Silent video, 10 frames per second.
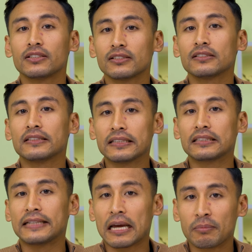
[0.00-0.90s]
does this
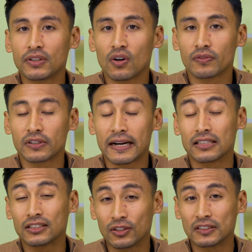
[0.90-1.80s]
tablet offer
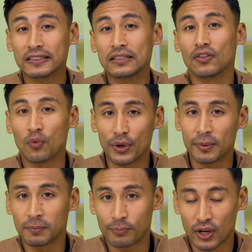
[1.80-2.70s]
at such an
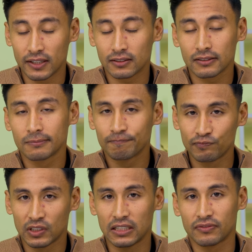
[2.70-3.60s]
affordable price?
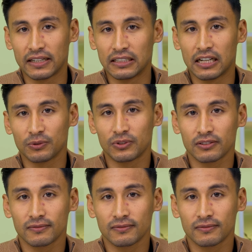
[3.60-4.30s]
Let's find out.